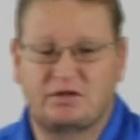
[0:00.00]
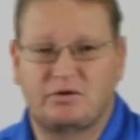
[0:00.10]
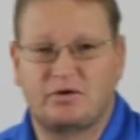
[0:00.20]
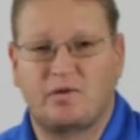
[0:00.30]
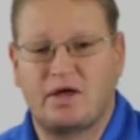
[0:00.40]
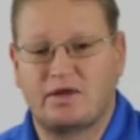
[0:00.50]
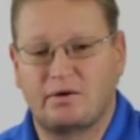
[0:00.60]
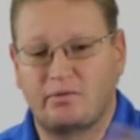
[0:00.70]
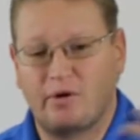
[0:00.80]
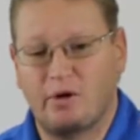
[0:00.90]
or the way that
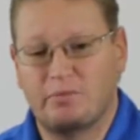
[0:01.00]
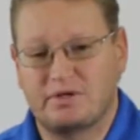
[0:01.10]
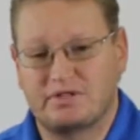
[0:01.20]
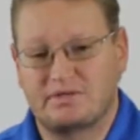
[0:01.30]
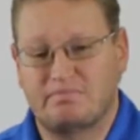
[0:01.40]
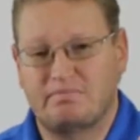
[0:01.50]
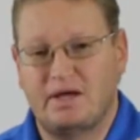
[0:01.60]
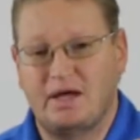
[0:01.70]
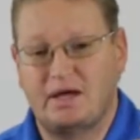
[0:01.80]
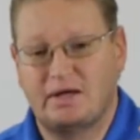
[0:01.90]
a rope is
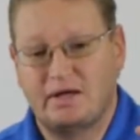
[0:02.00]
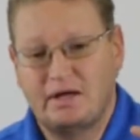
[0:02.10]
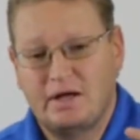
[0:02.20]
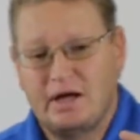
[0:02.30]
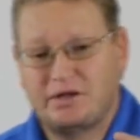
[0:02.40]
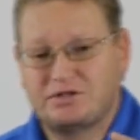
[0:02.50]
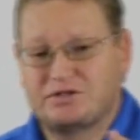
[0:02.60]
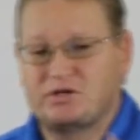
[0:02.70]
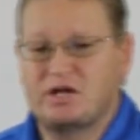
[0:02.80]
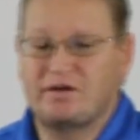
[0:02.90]
made. And there's
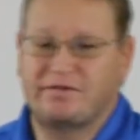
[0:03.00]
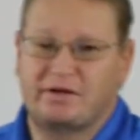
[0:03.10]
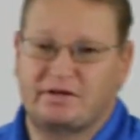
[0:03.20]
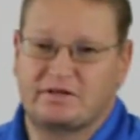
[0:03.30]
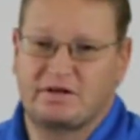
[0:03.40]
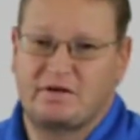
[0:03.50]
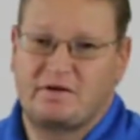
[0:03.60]
2 different